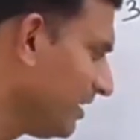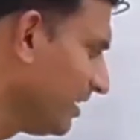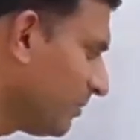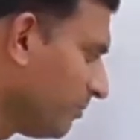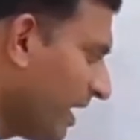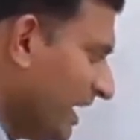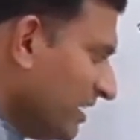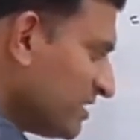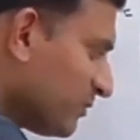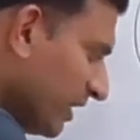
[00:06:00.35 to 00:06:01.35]
here
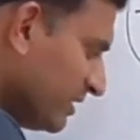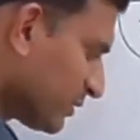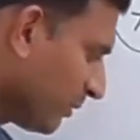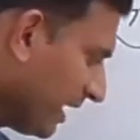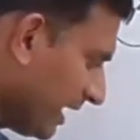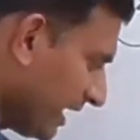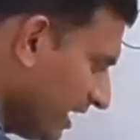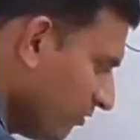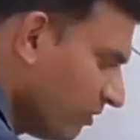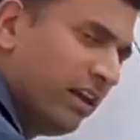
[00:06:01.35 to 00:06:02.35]
minus 1 square,
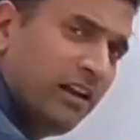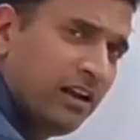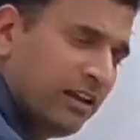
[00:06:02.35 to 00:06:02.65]
again 1,